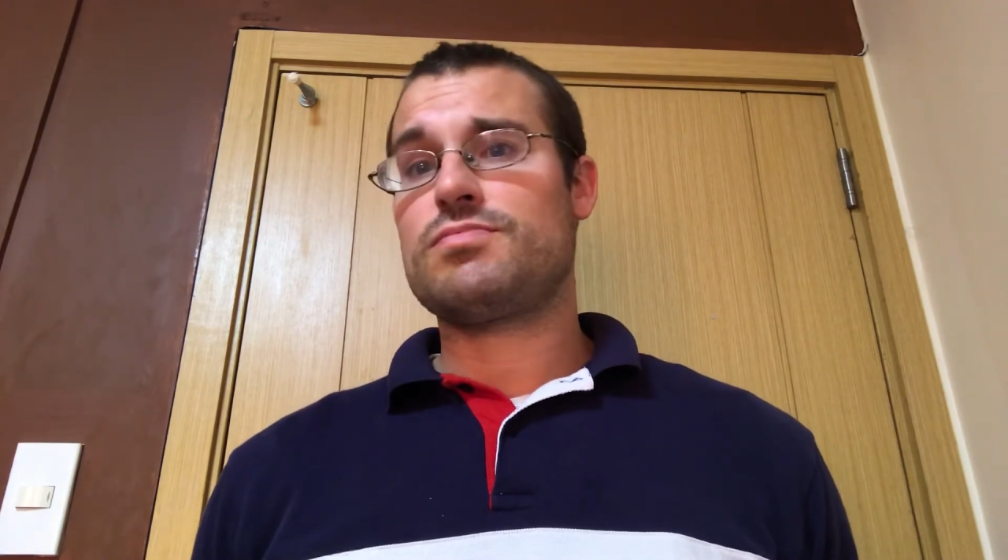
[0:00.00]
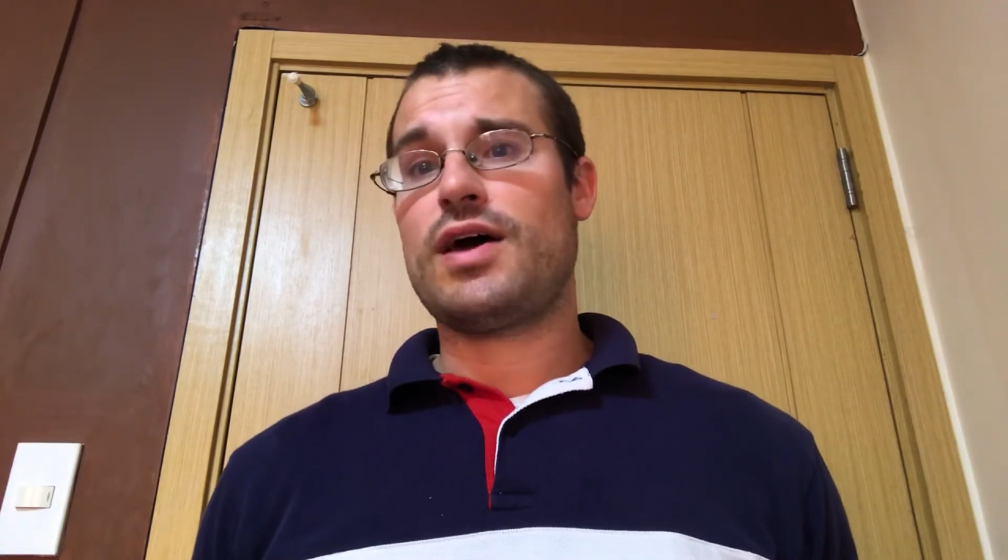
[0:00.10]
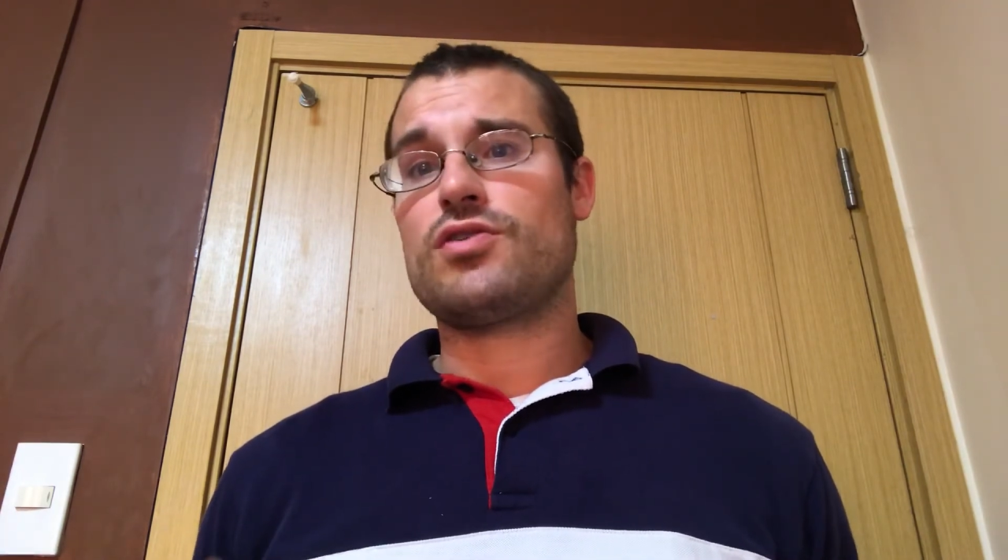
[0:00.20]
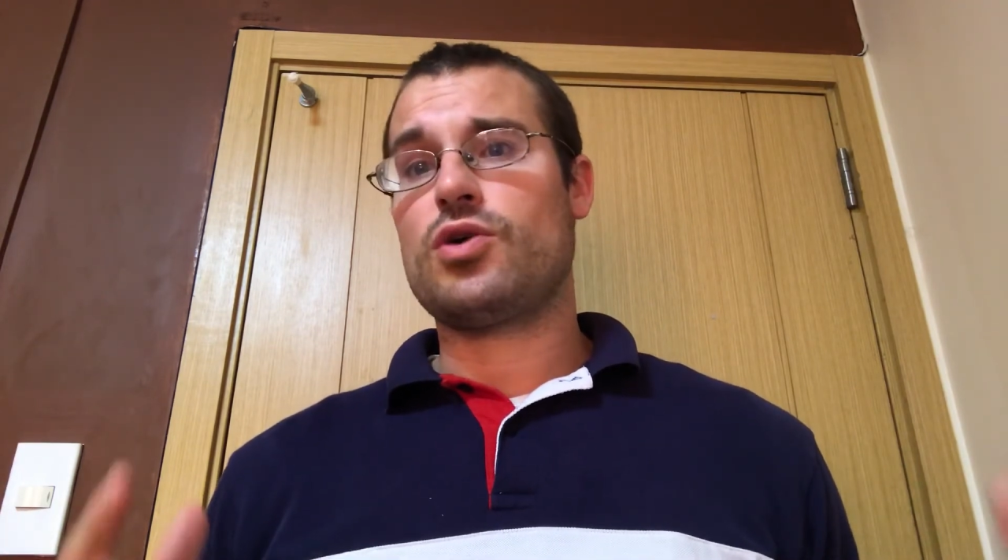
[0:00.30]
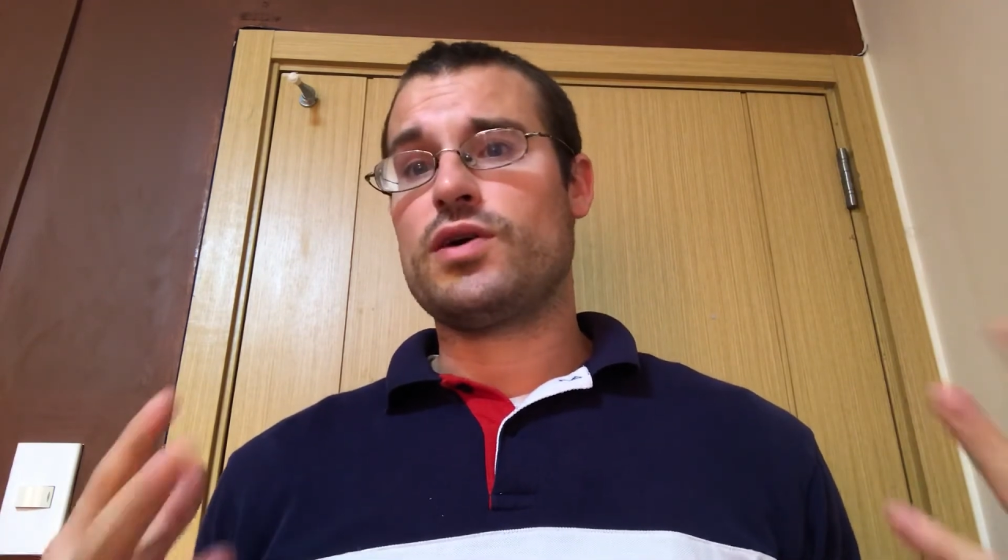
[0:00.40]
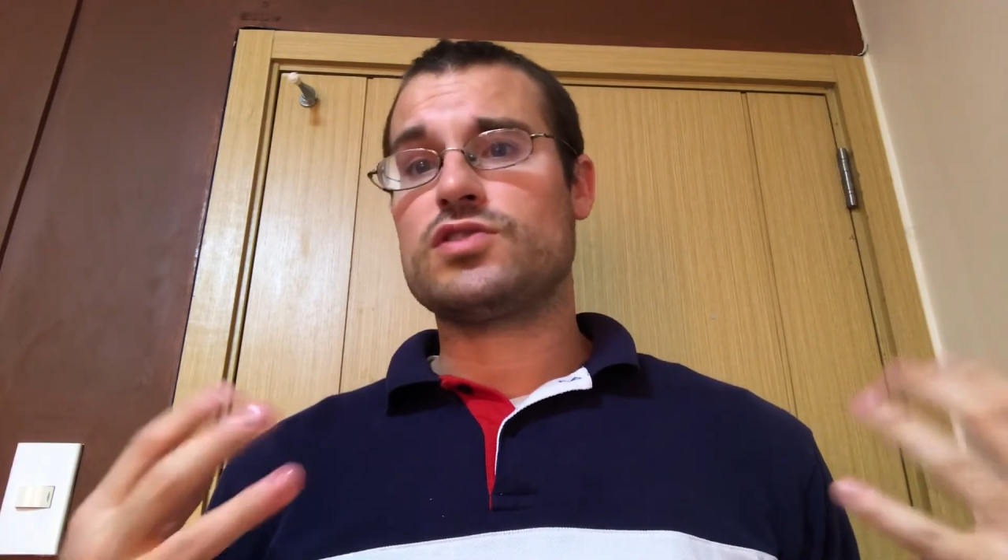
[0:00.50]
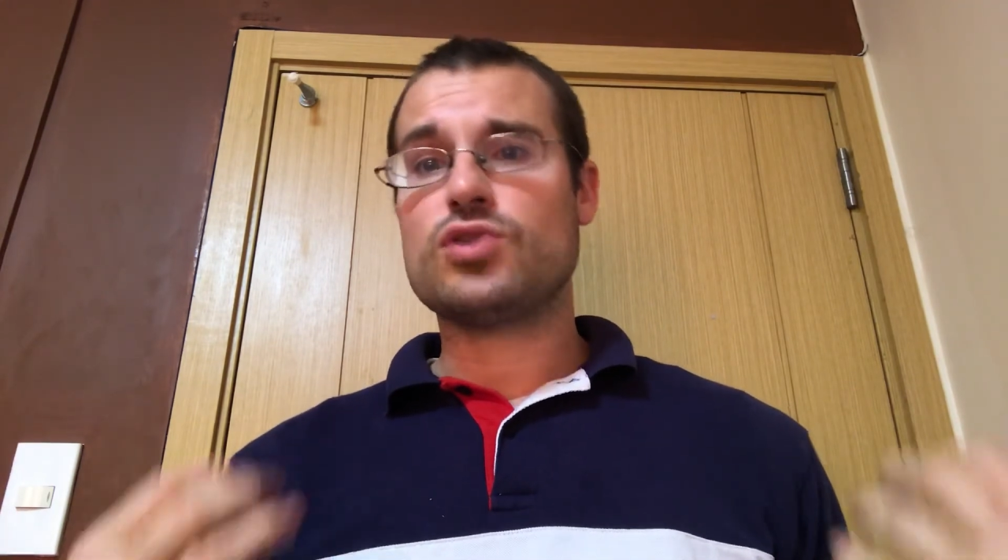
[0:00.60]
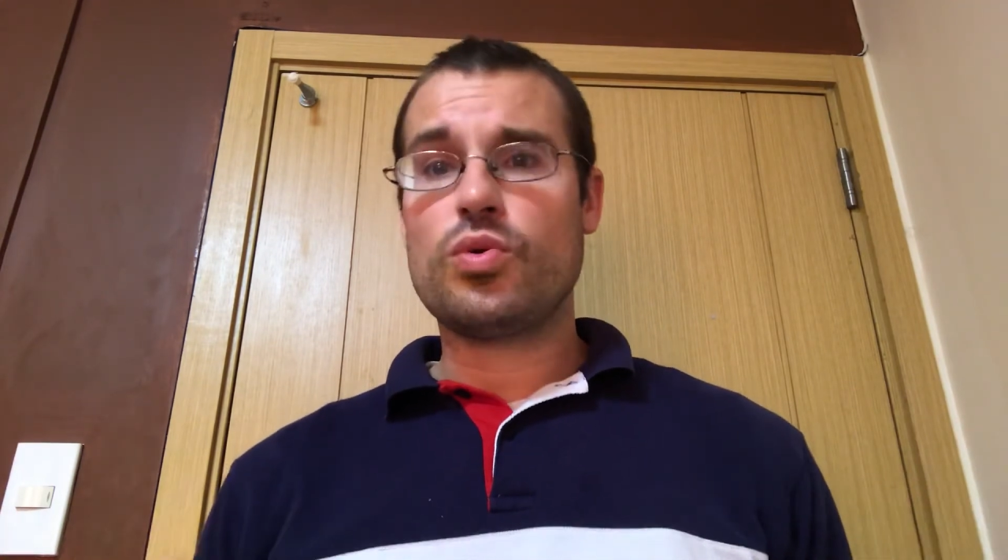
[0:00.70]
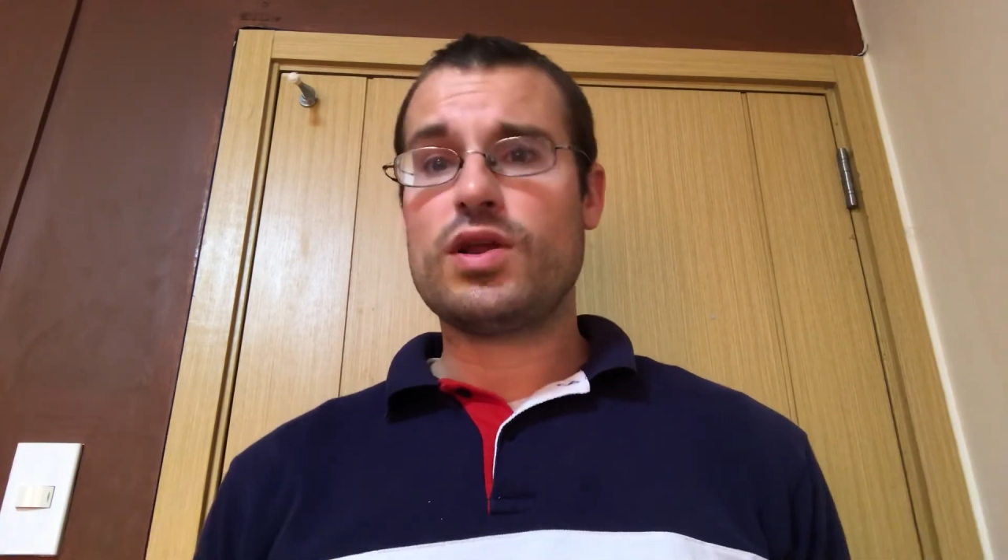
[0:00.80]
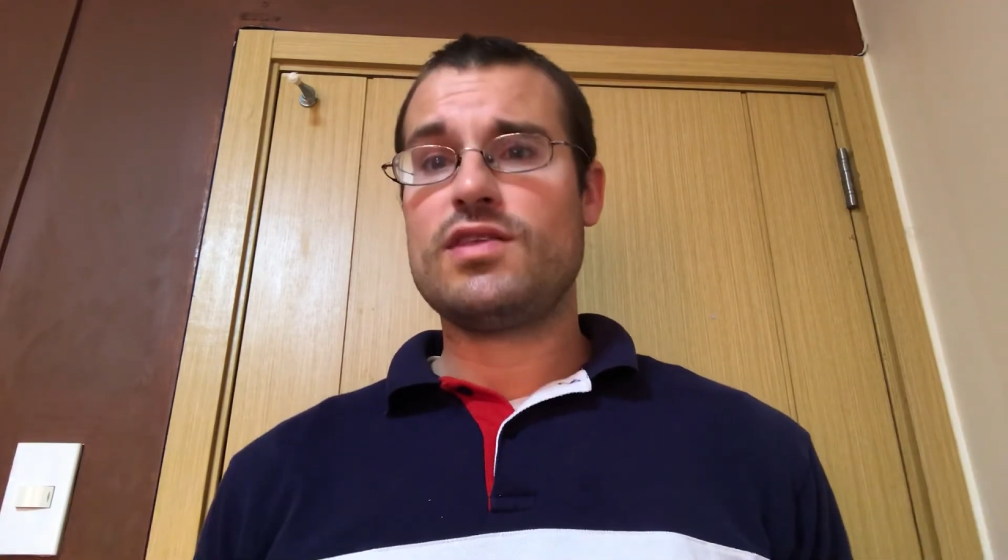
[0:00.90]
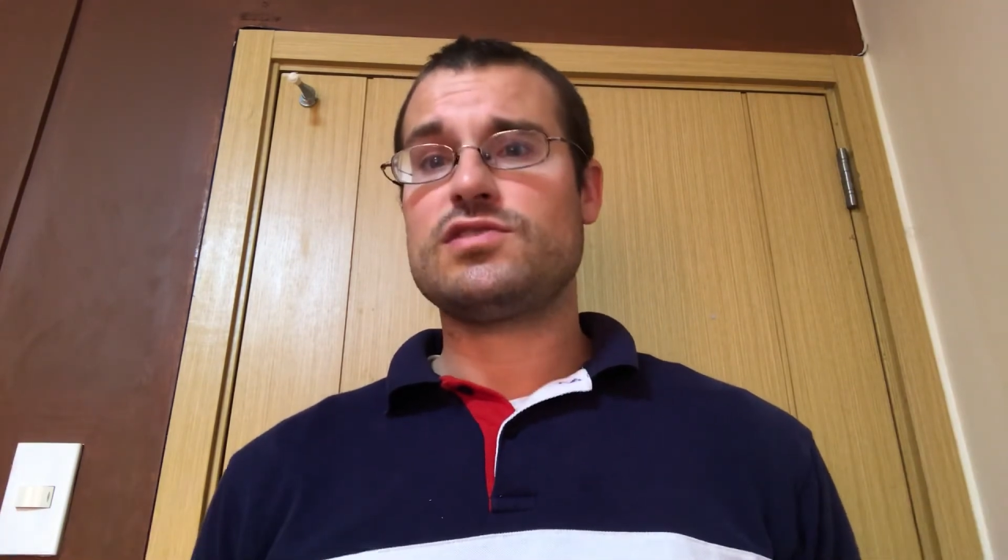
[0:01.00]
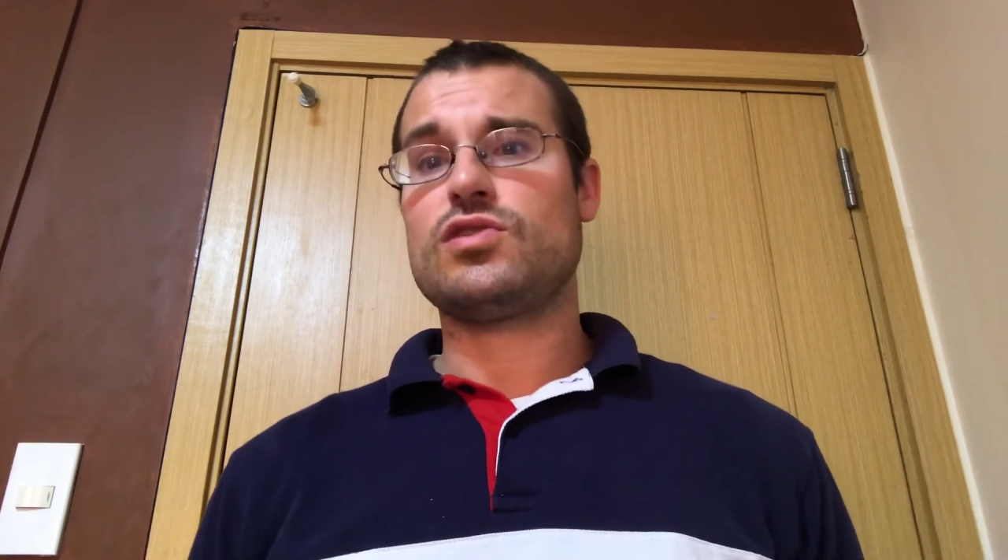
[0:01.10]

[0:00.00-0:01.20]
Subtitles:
that are going soul winning these